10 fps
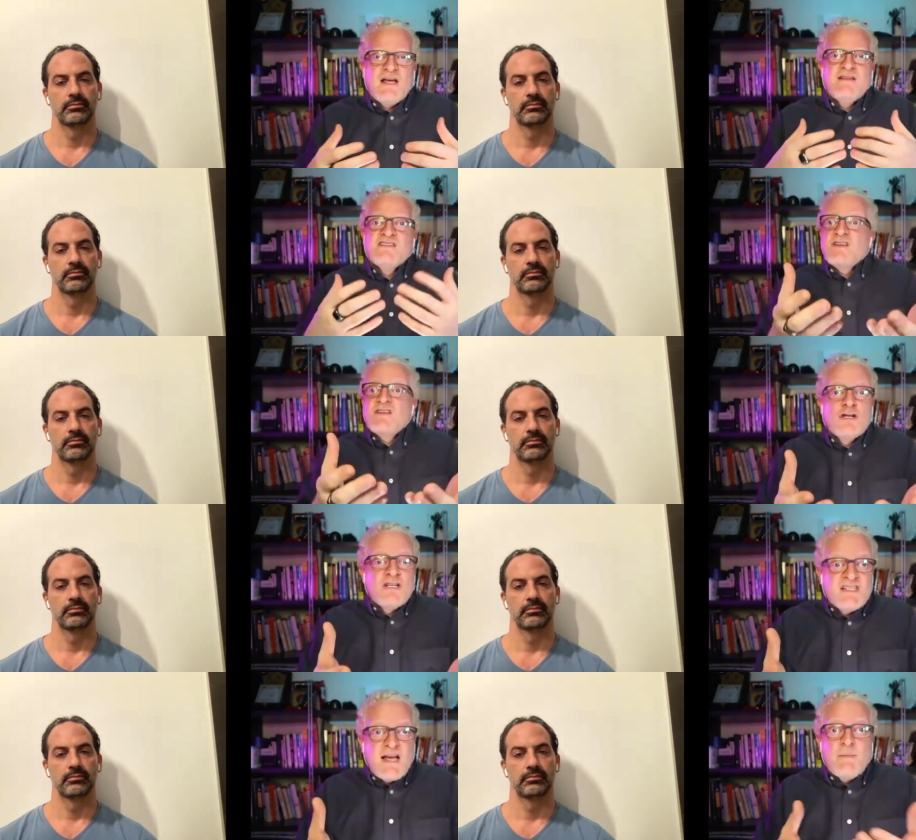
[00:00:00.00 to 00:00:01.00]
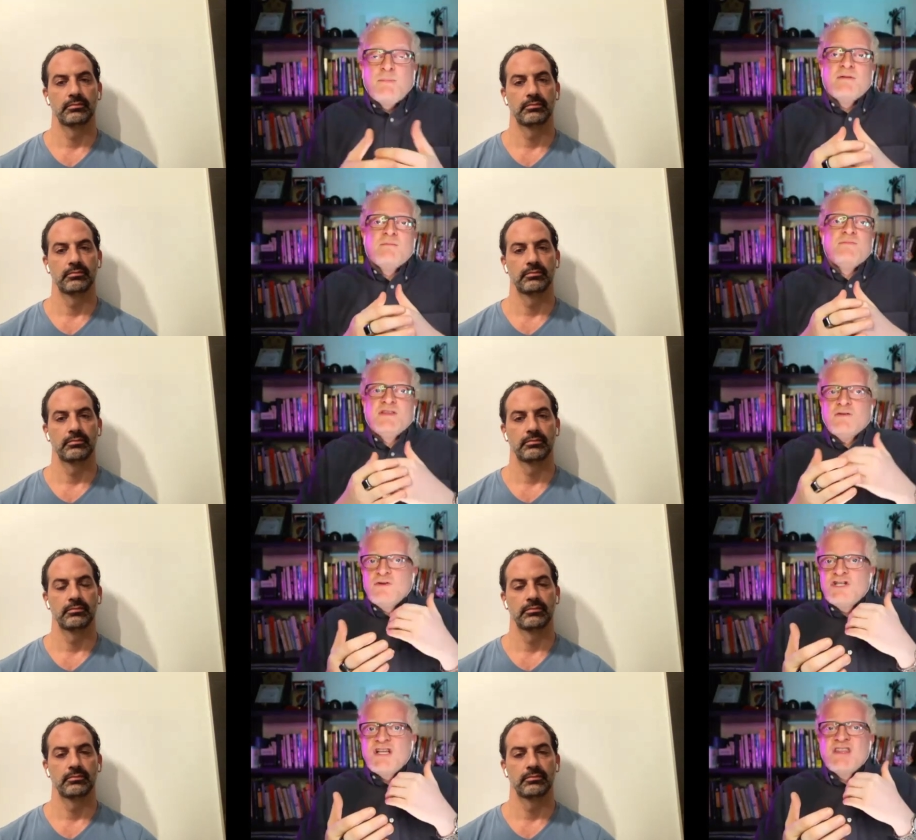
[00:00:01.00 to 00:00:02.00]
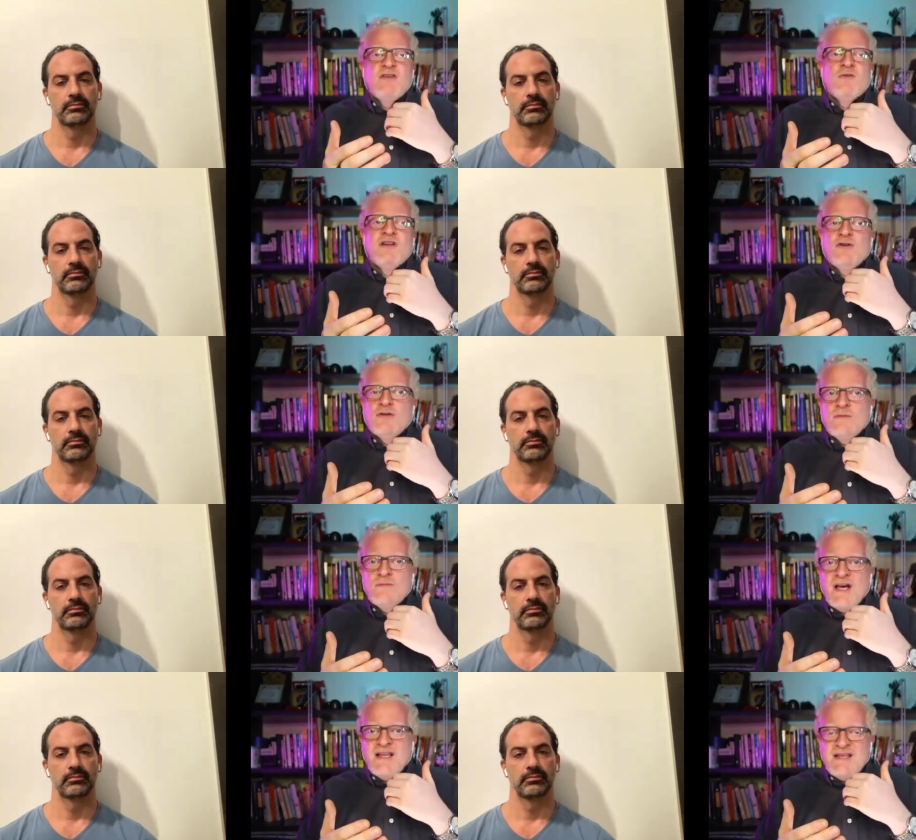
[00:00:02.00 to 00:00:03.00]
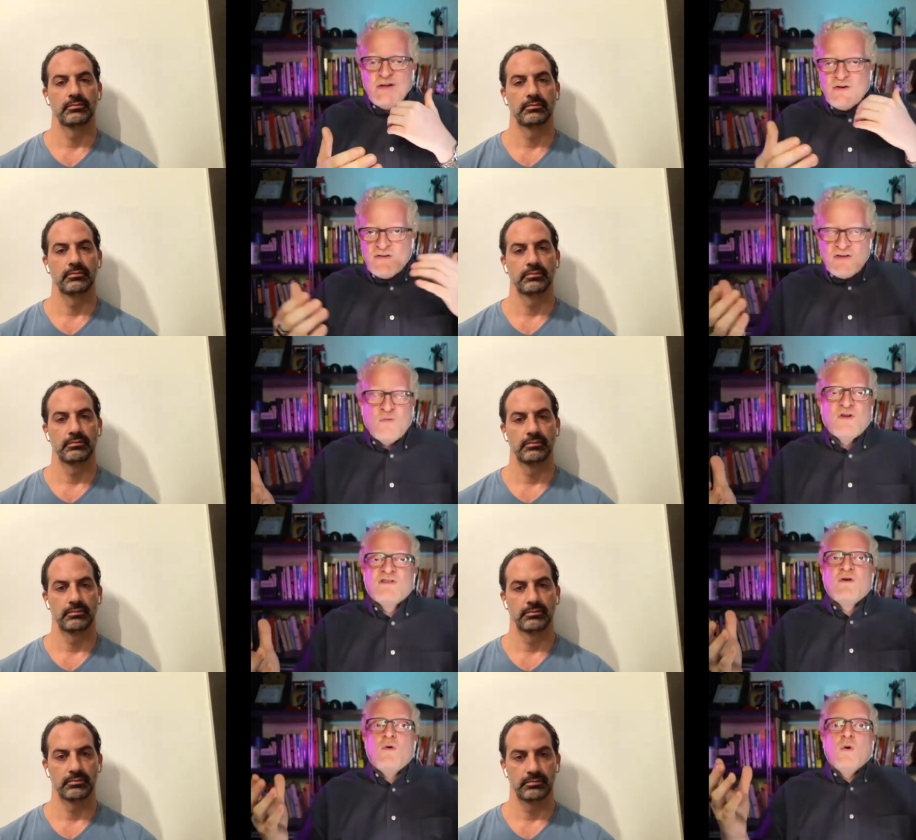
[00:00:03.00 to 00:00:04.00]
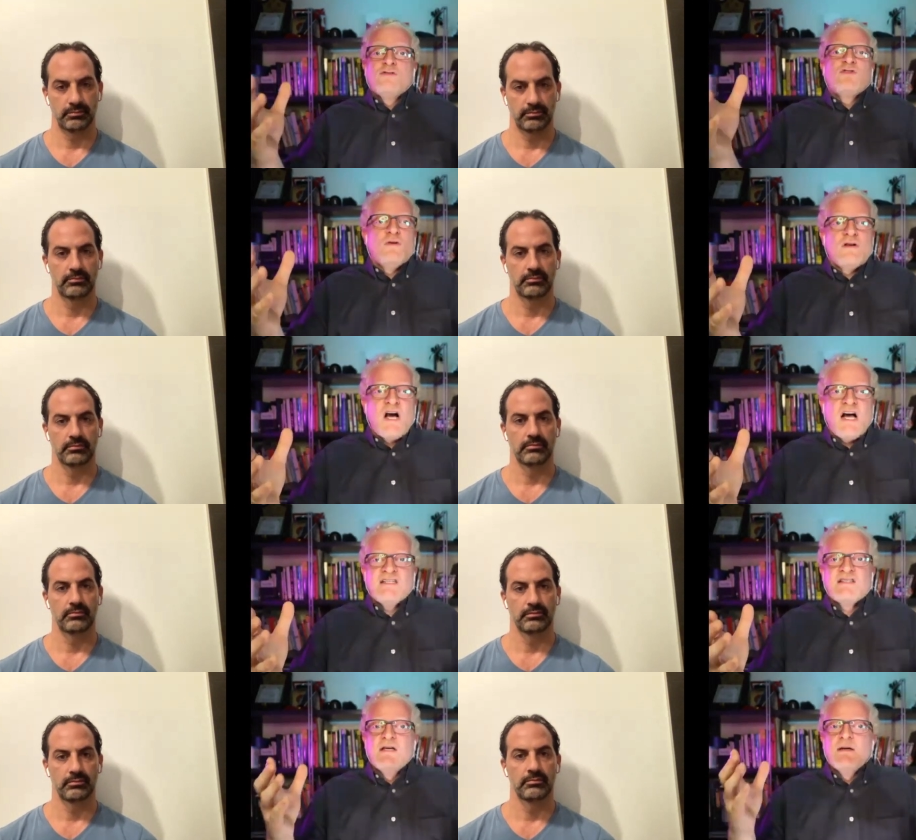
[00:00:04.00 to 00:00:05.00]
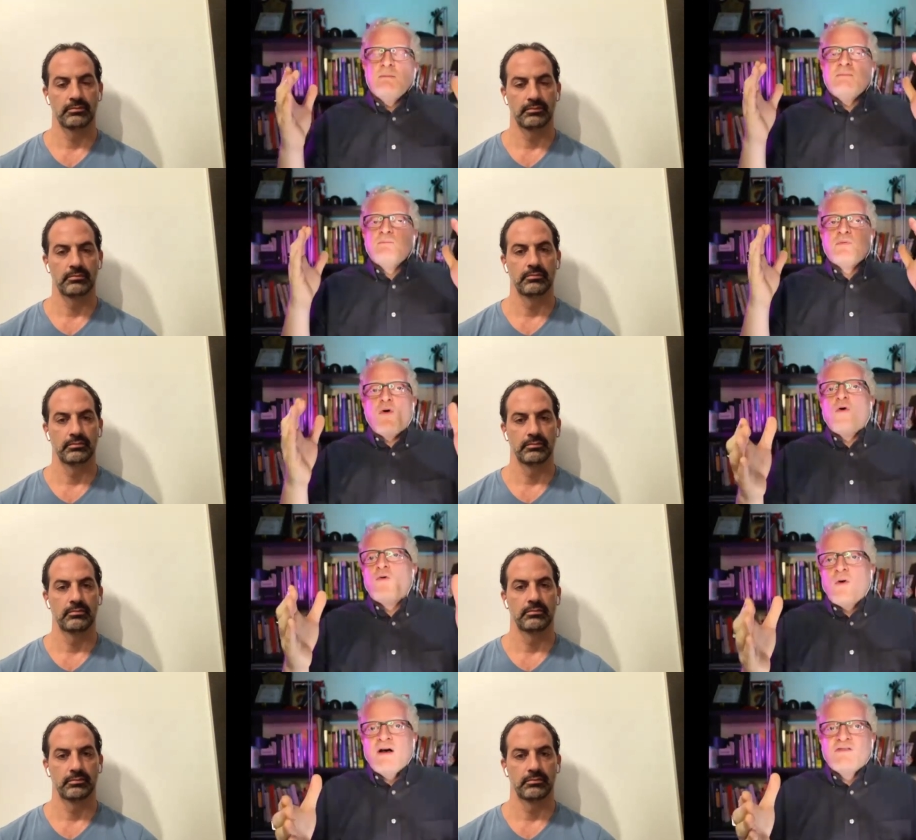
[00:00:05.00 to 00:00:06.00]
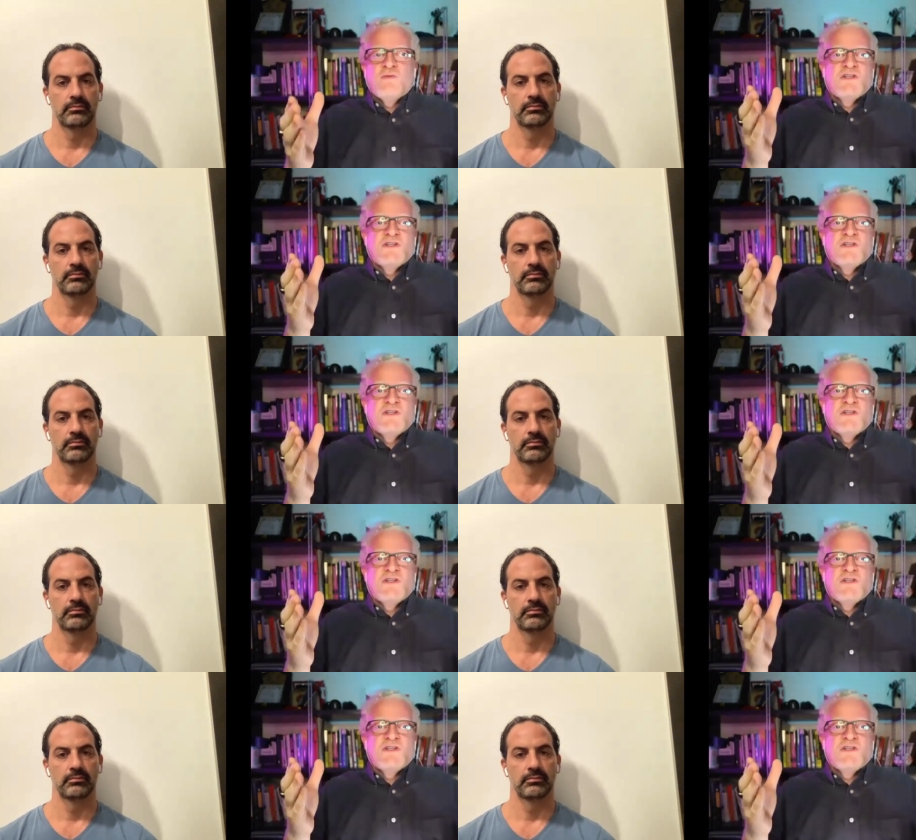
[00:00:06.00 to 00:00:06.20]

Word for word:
Speaker 1: there's a good example in the region. I think you already know them. Uh, they're, they're one of the old school guys, but broke grounds, which